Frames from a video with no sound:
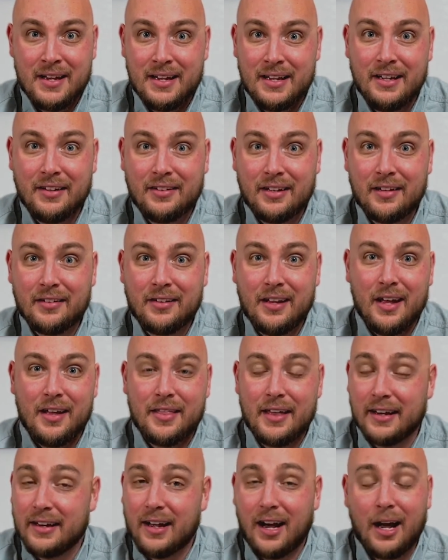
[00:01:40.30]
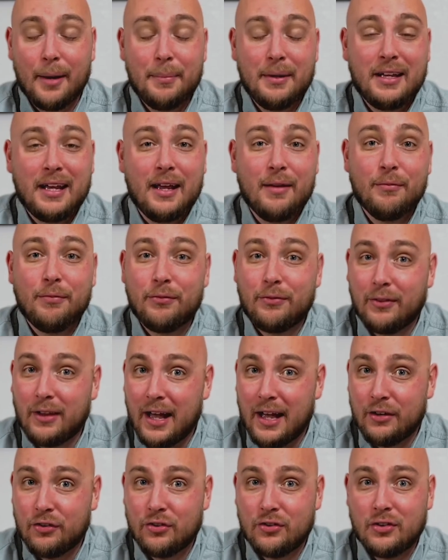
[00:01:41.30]
He says that God became
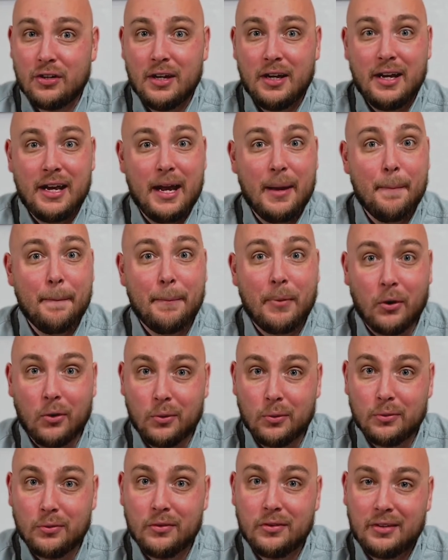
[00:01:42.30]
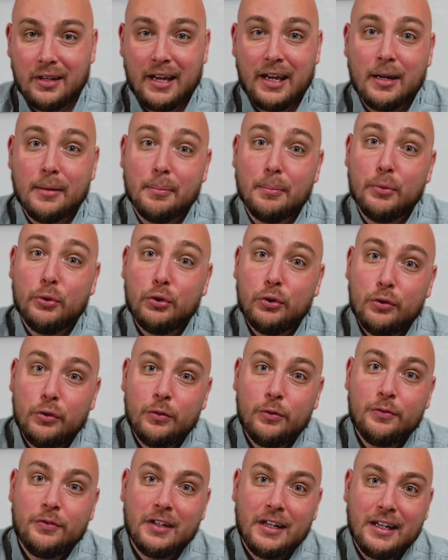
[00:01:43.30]
flesh and bones and
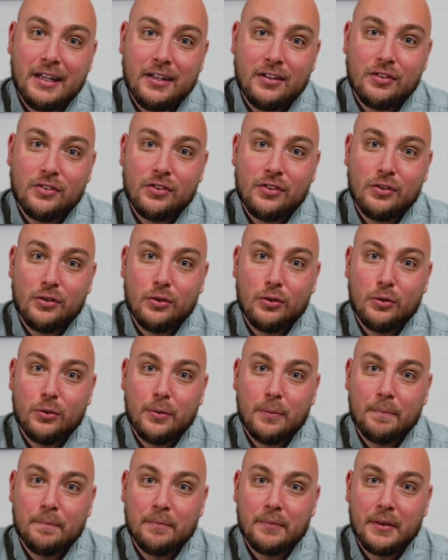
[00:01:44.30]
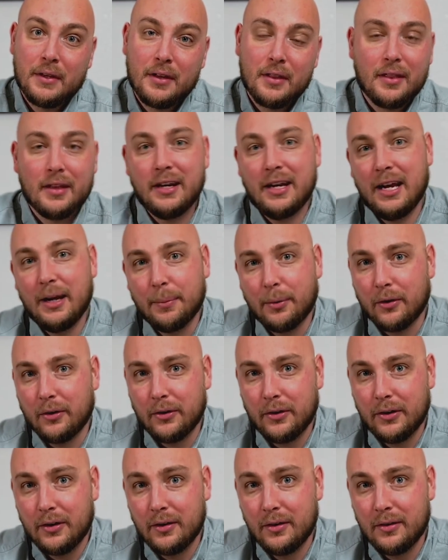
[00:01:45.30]
moved into the
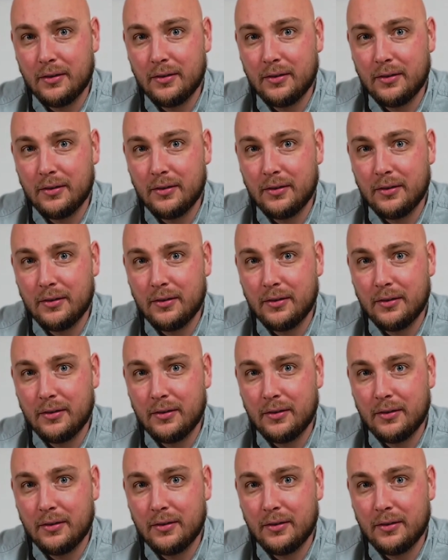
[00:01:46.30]
neighborhood.